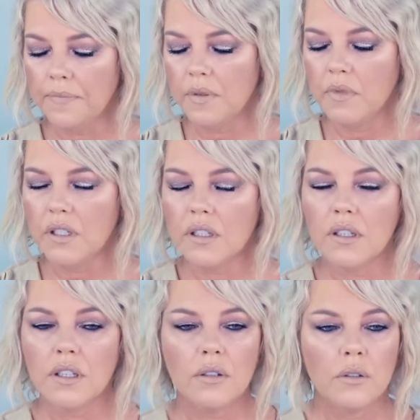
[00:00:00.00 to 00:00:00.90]
So I'm just
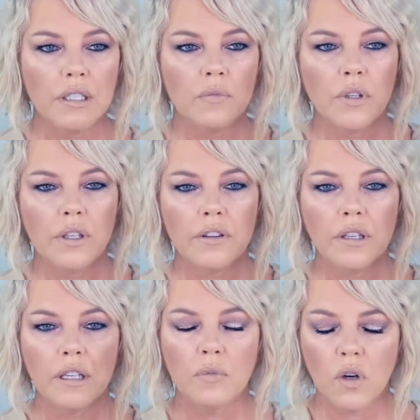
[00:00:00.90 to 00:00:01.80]
going to go in with
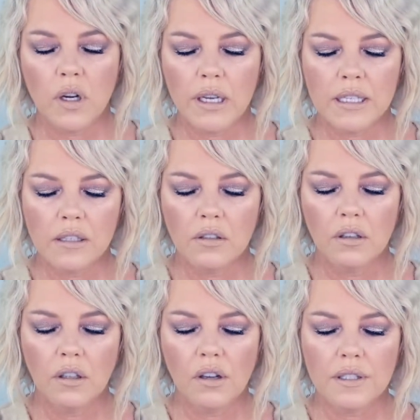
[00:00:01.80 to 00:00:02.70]
YSL
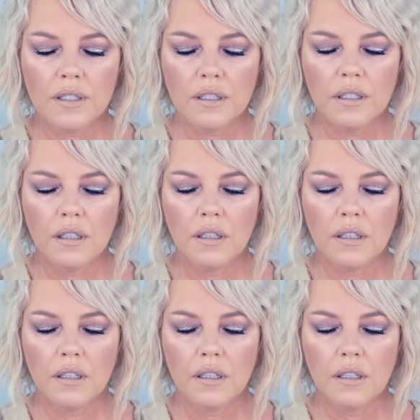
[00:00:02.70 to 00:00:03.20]
gloss.